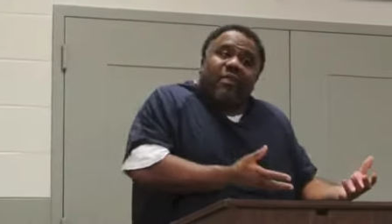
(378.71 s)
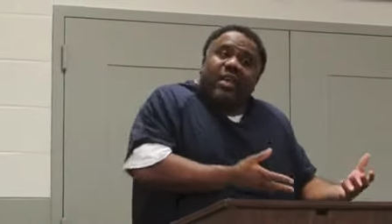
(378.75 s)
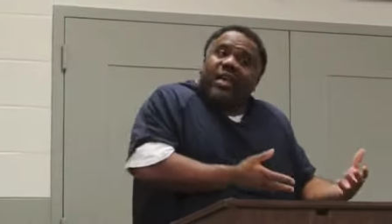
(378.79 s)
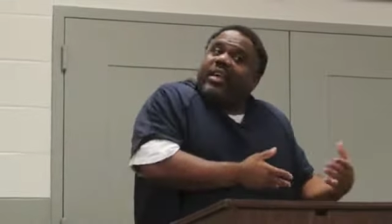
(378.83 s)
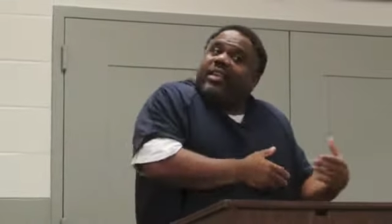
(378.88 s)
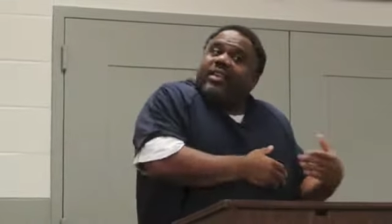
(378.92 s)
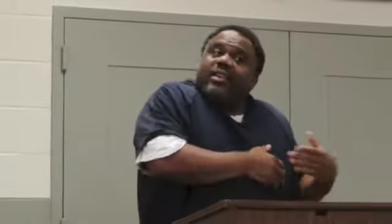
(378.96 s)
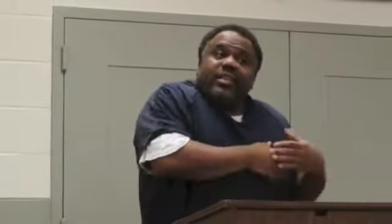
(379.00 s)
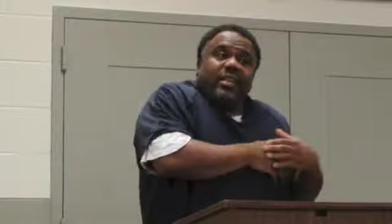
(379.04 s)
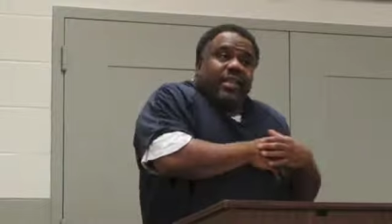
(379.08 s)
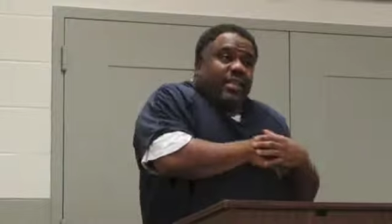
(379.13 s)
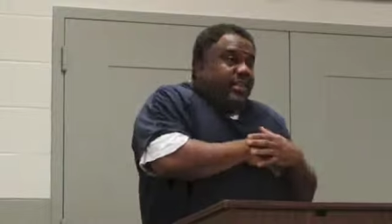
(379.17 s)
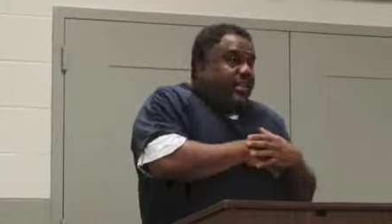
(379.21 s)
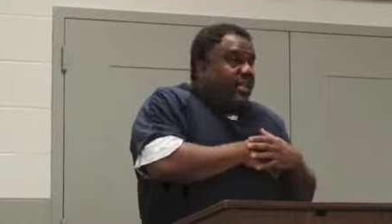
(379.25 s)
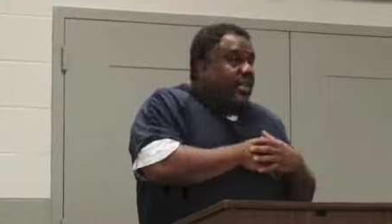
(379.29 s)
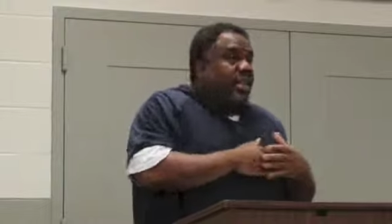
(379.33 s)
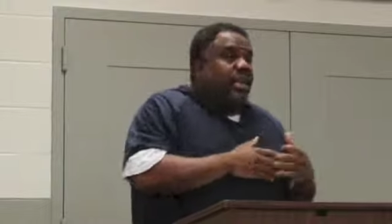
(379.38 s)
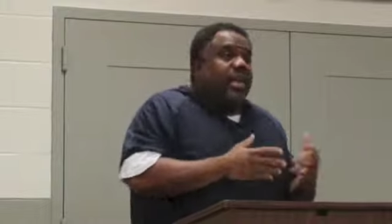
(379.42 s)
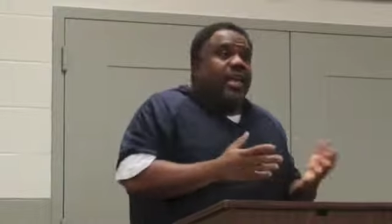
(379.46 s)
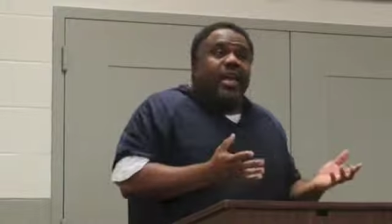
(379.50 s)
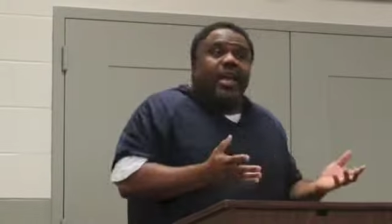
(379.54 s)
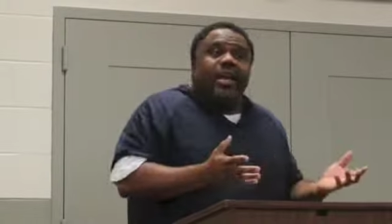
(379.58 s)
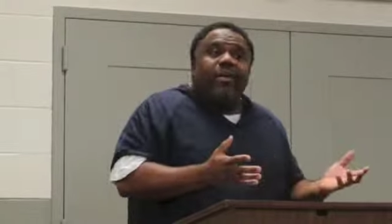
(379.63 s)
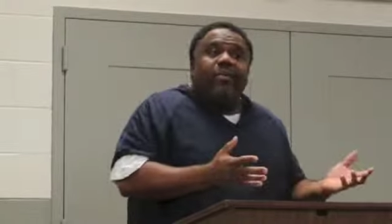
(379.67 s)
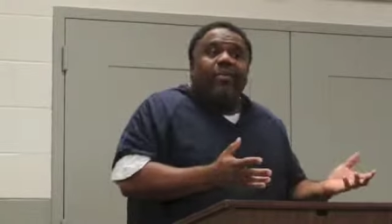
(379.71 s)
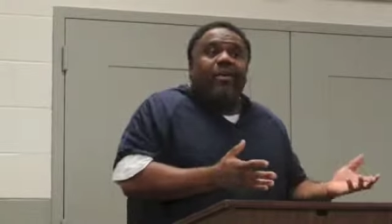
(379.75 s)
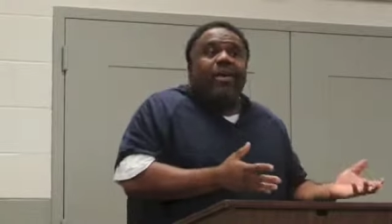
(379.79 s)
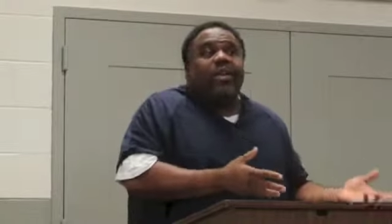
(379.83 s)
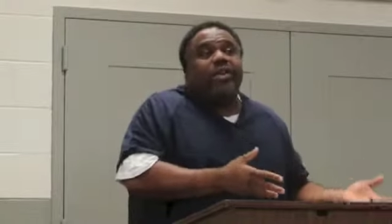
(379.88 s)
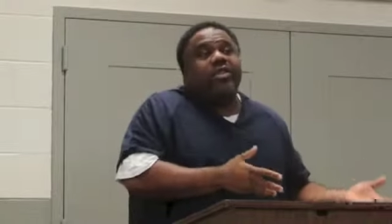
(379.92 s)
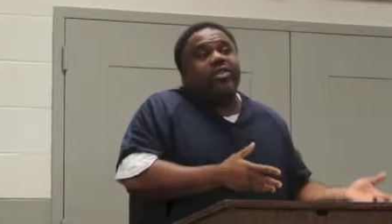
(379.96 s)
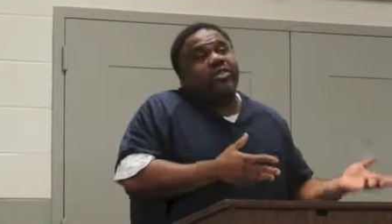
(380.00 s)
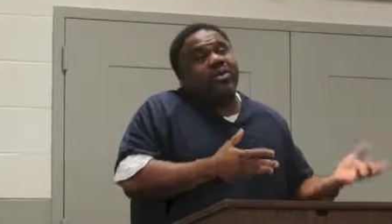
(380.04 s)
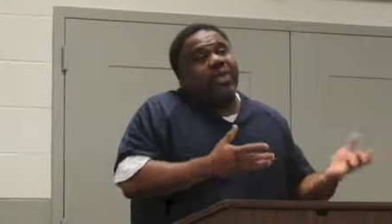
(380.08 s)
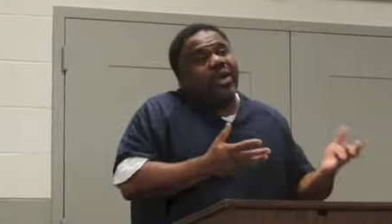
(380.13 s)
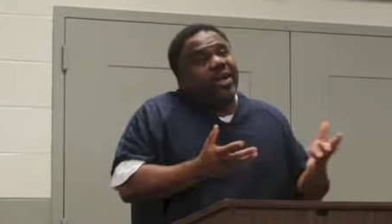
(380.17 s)
I still had
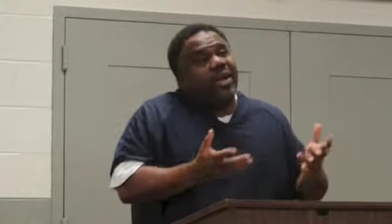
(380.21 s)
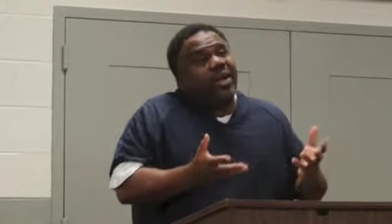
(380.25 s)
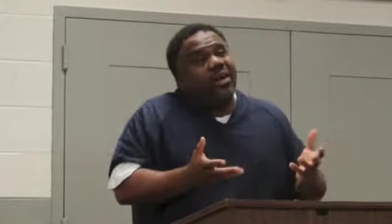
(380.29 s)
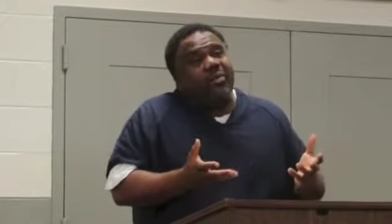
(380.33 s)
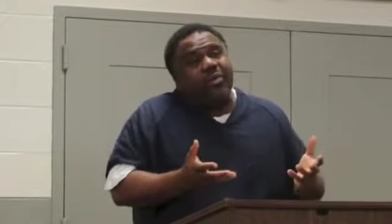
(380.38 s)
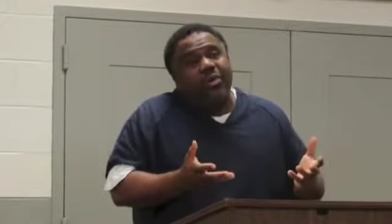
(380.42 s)
money, so I come